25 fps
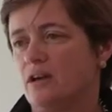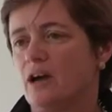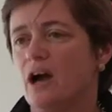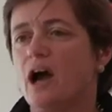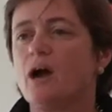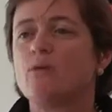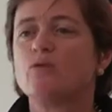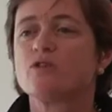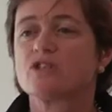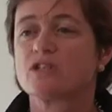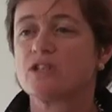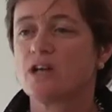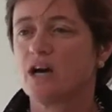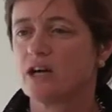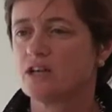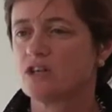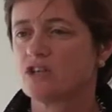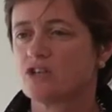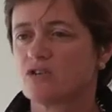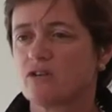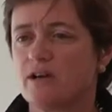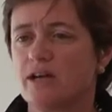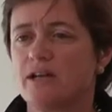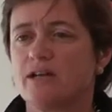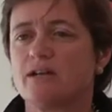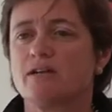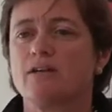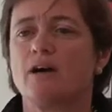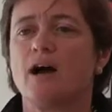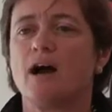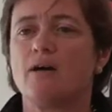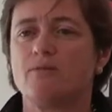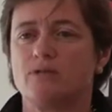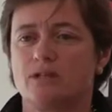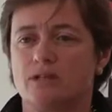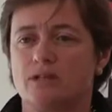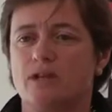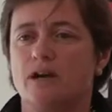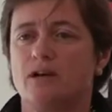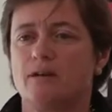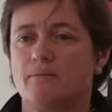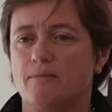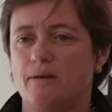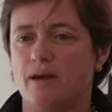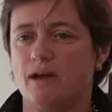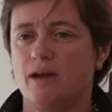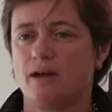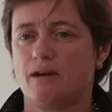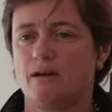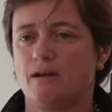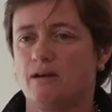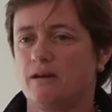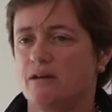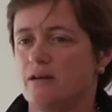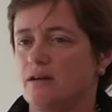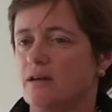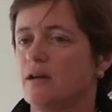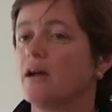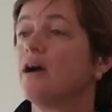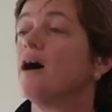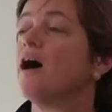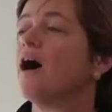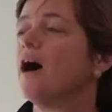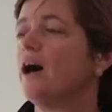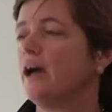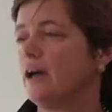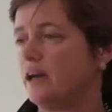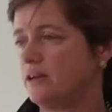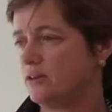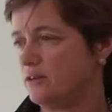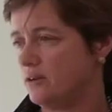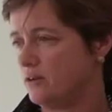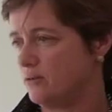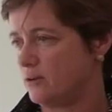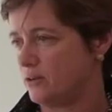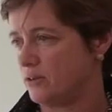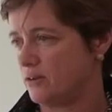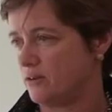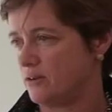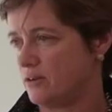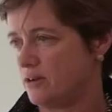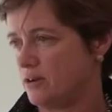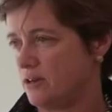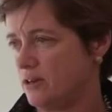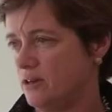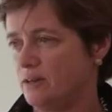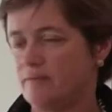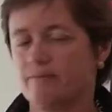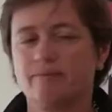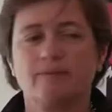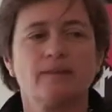I was not a trader, I was not a banker. I had no authority.